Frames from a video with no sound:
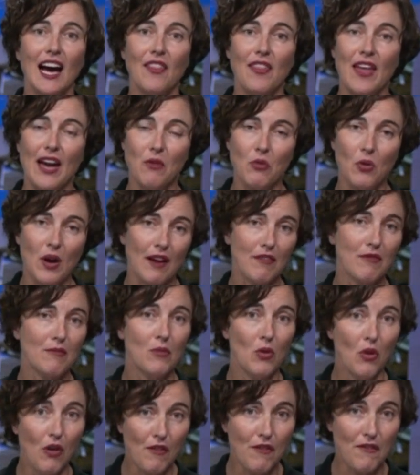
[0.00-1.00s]
They will have
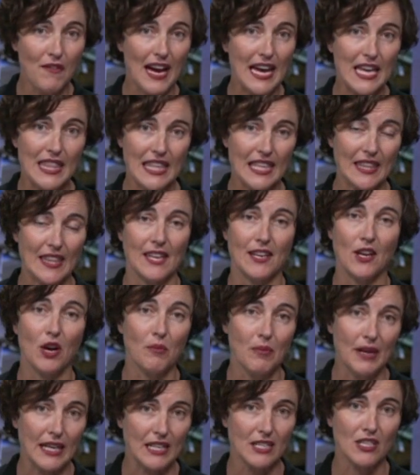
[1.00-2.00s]
more faith that they're
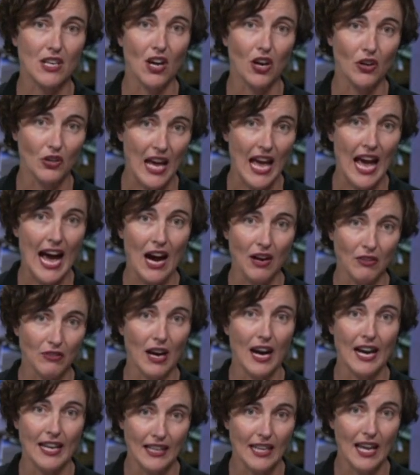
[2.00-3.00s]
not being told
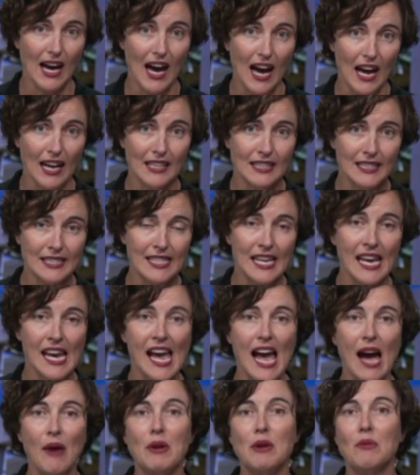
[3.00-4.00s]
outright lies,
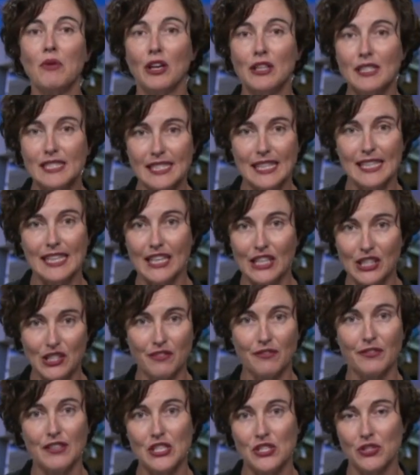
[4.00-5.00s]
and we won't see
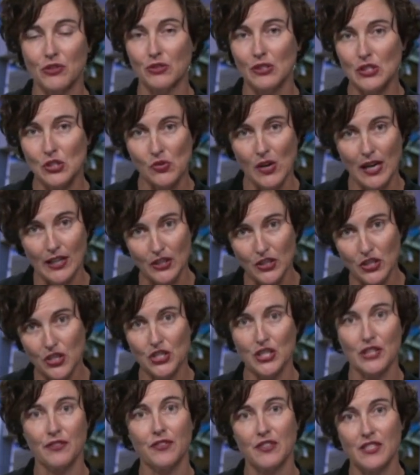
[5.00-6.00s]
individuals trying to
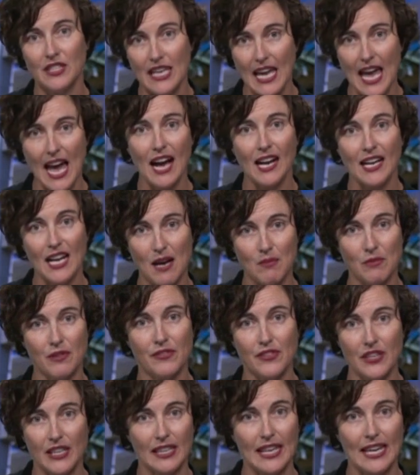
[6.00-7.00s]
shift the outcome
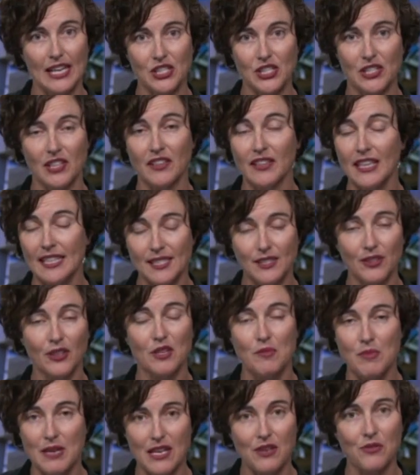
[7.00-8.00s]
of the election, and that's got
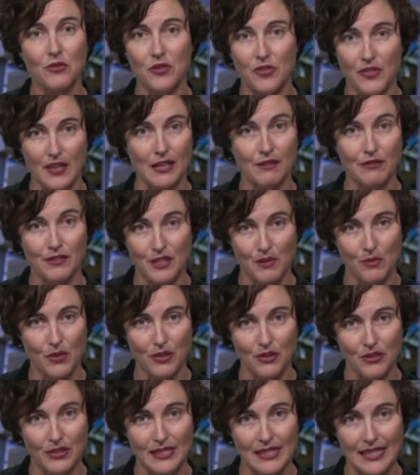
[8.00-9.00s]
to be a good thing for
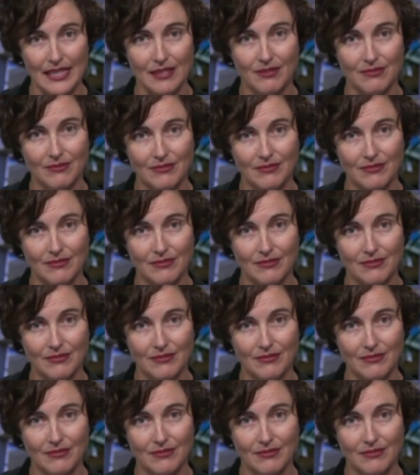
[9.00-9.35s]
democracy.